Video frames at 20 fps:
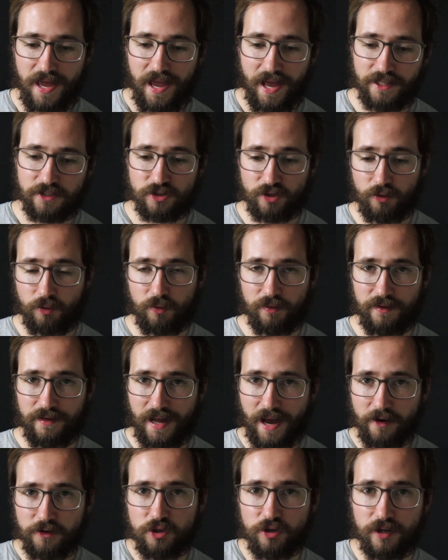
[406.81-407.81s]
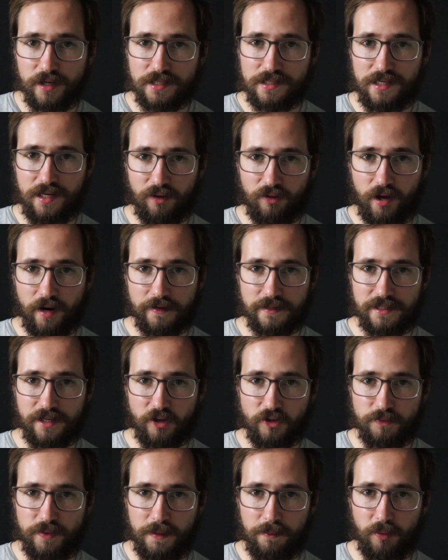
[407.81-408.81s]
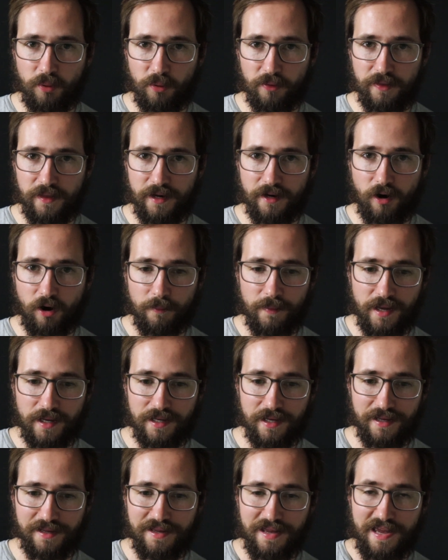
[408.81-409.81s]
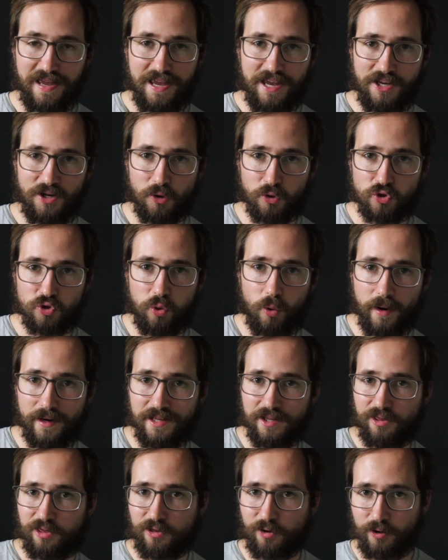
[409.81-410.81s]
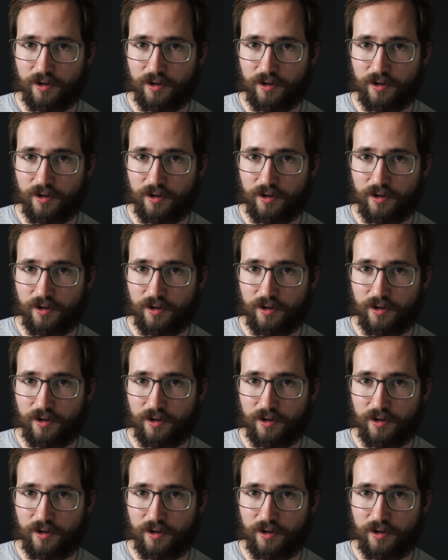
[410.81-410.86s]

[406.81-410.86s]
And so now you're going to see a lot of salespeople that are making, you know, $20,000,